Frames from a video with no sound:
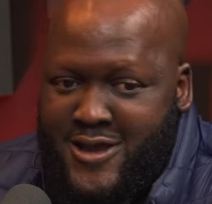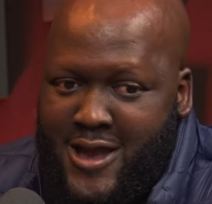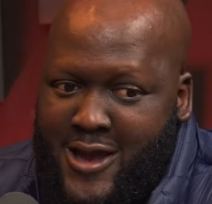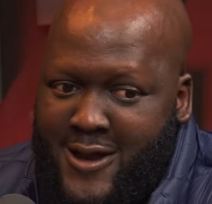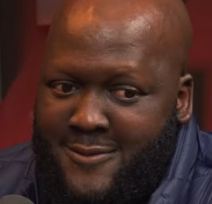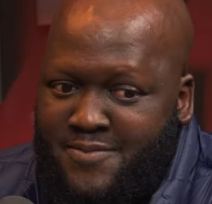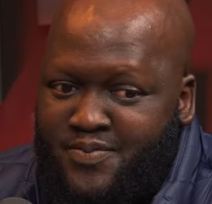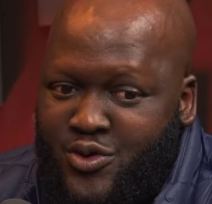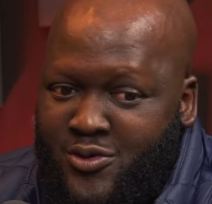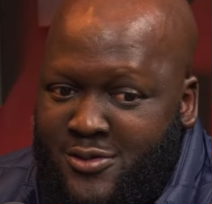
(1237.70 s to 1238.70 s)

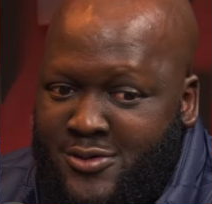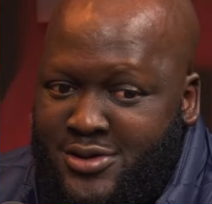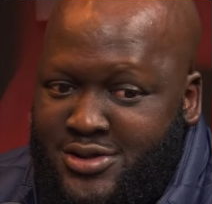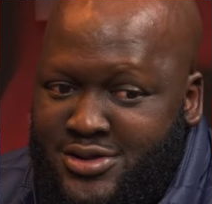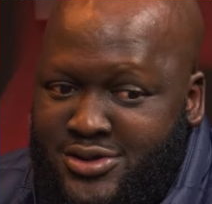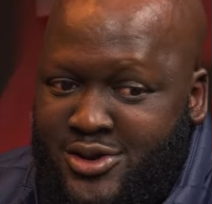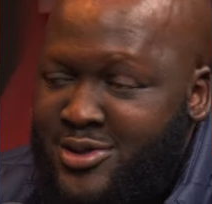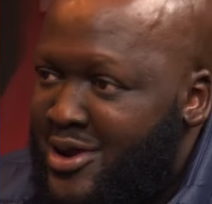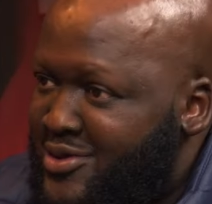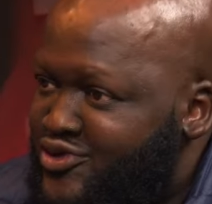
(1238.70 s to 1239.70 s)
We will,
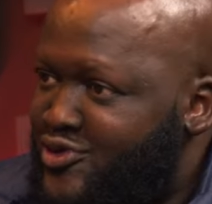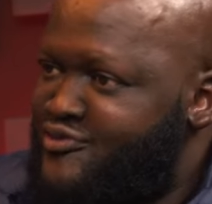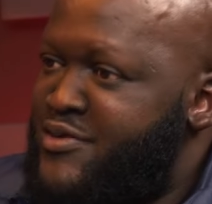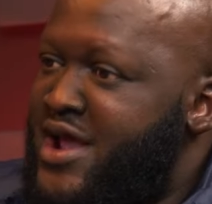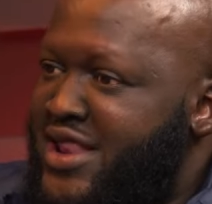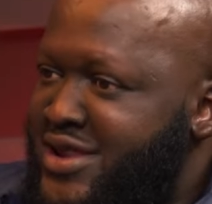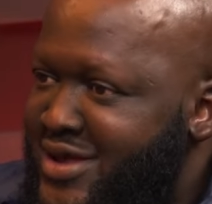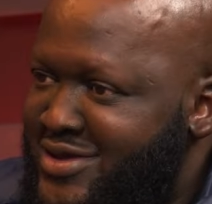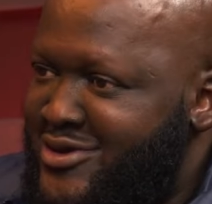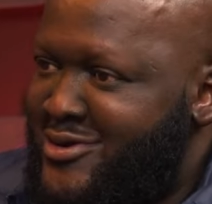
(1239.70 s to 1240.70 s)
it's called spring
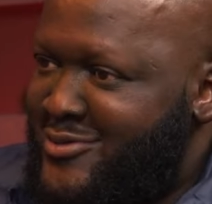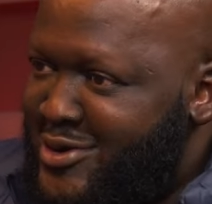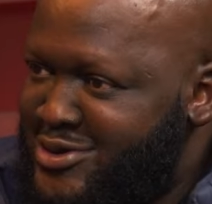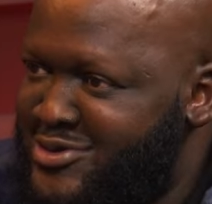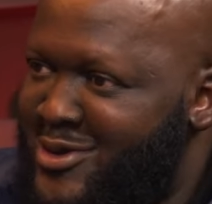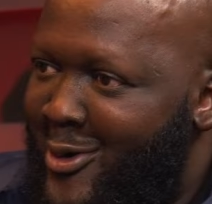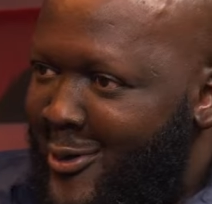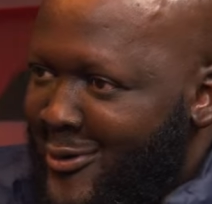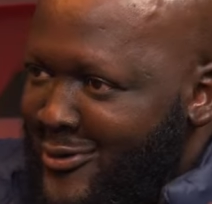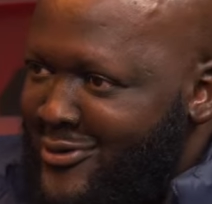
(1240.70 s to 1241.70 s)
cleaning. We could do the
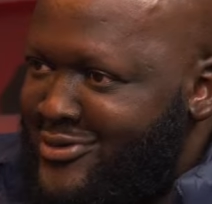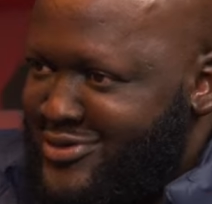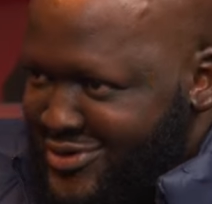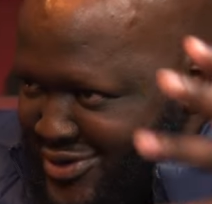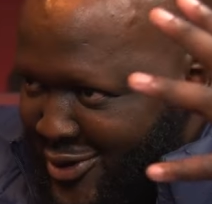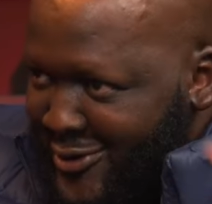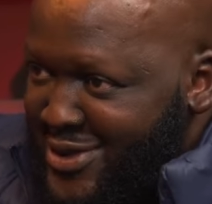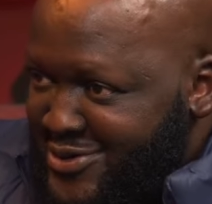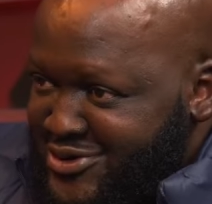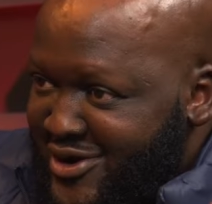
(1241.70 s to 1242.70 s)
whole, all
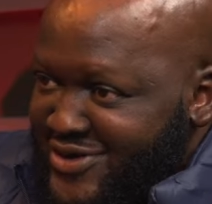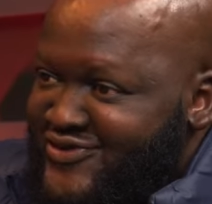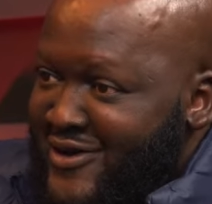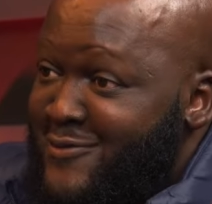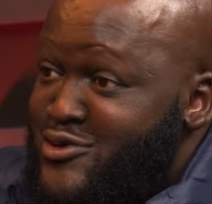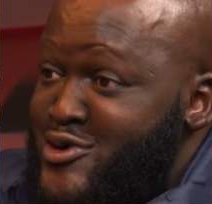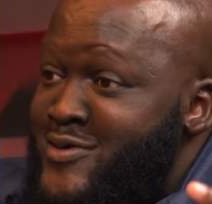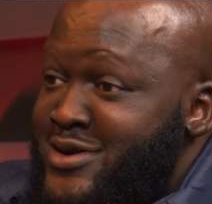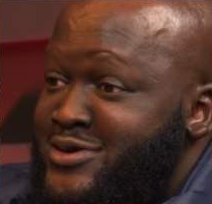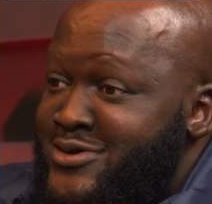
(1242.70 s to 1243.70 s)
the dirty stuff you don't
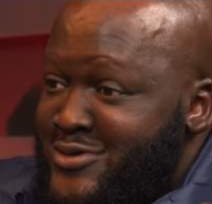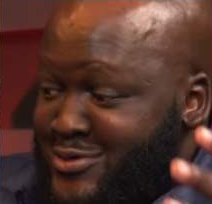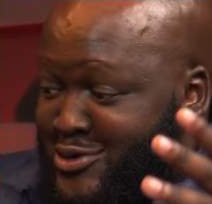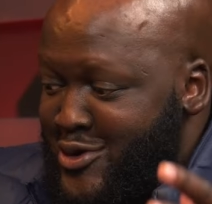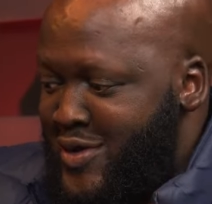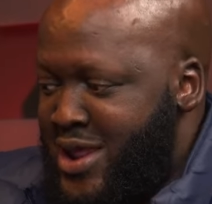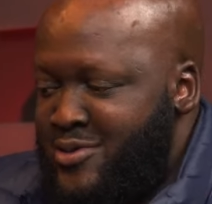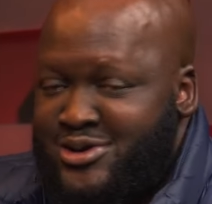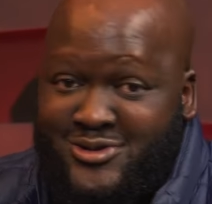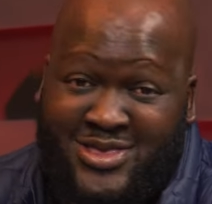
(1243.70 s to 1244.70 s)
want to do. We would go in and
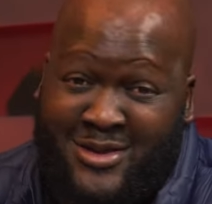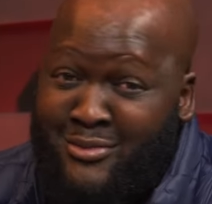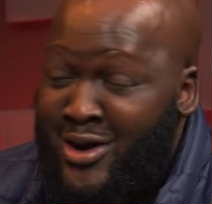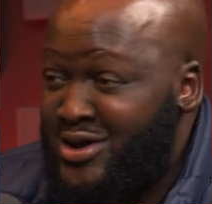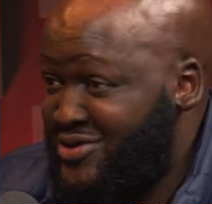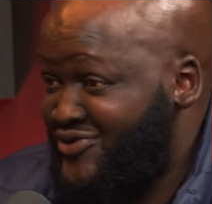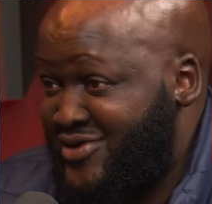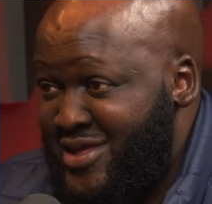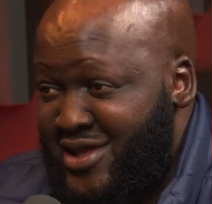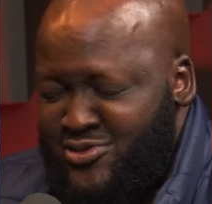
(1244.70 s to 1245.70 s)
we'd do, and the margins
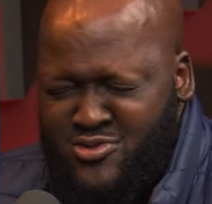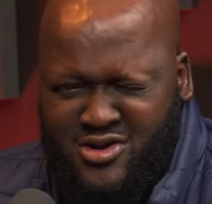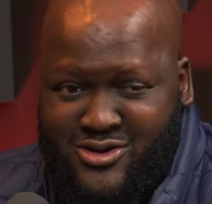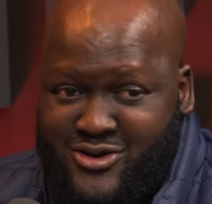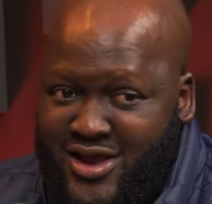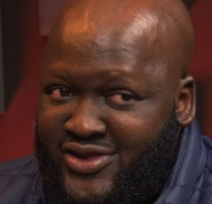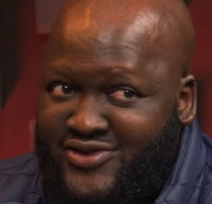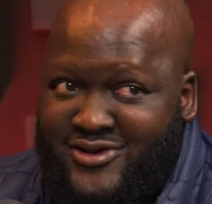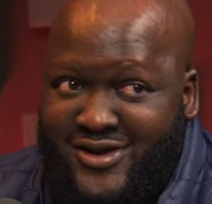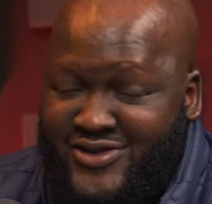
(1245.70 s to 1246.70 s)
on that were
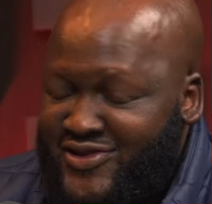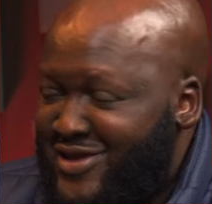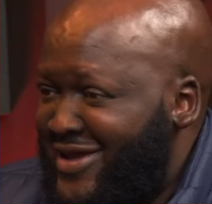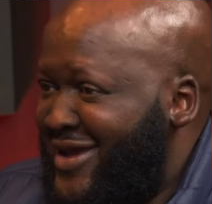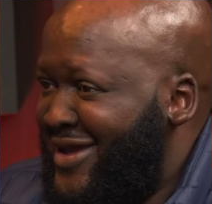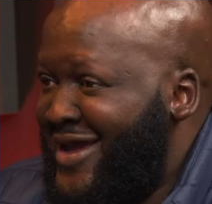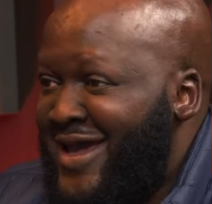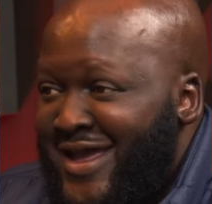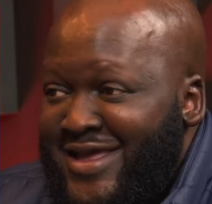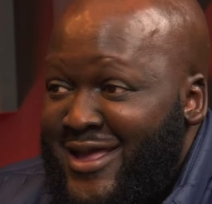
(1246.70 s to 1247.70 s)
crazy.
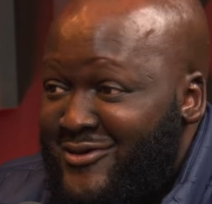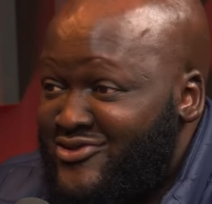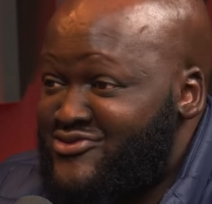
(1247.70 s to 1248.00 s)
That was